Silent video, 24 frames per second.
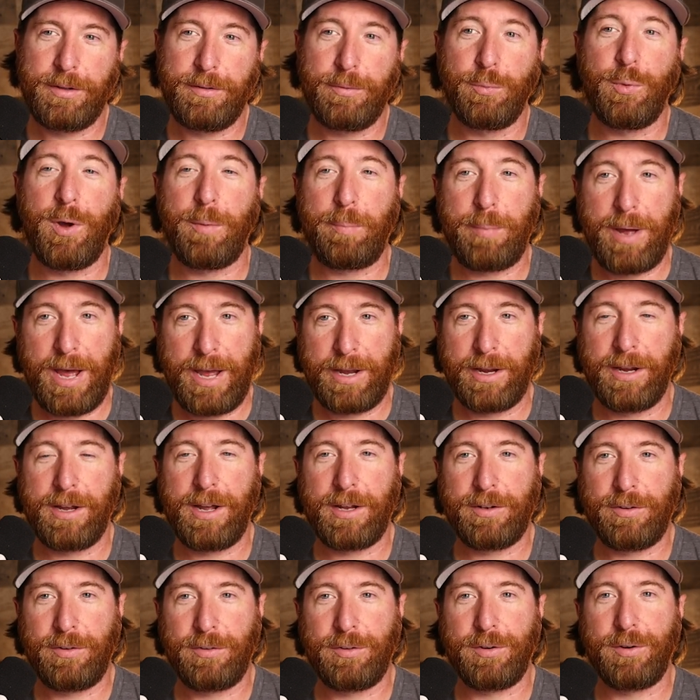went back and
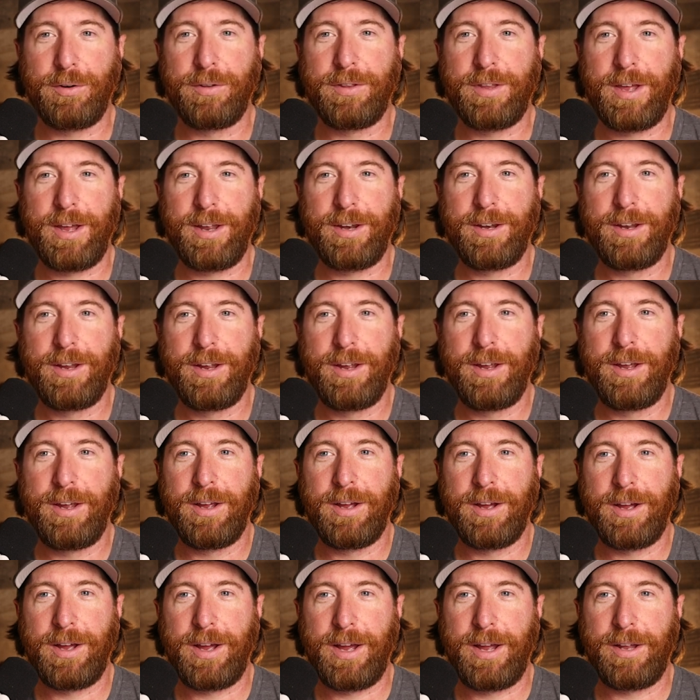got dessert then
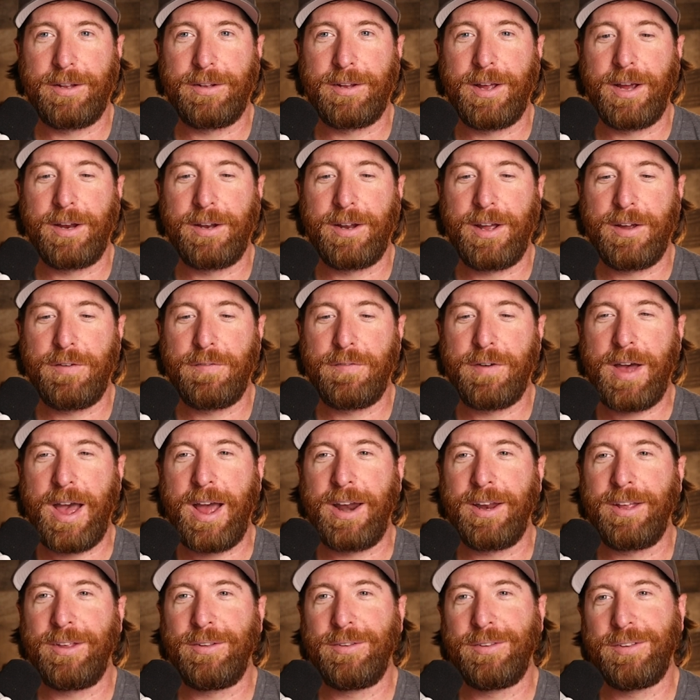at Night
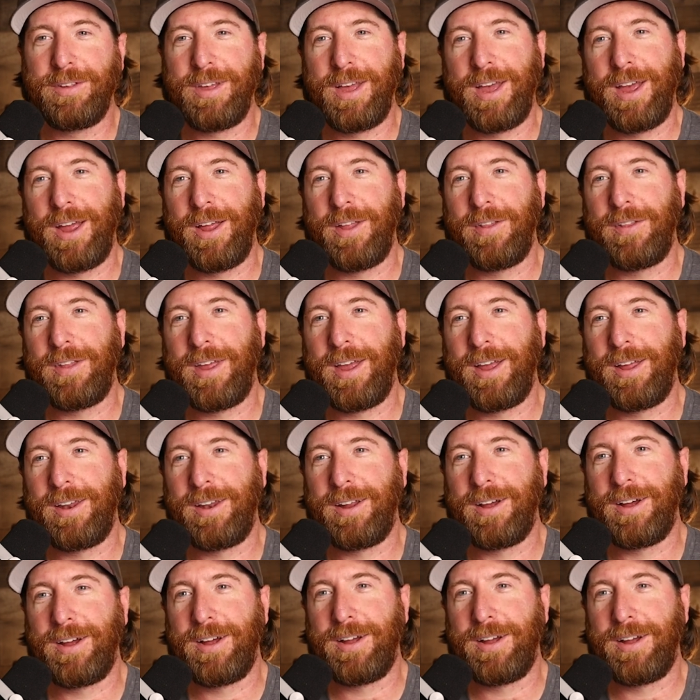Fatties, and then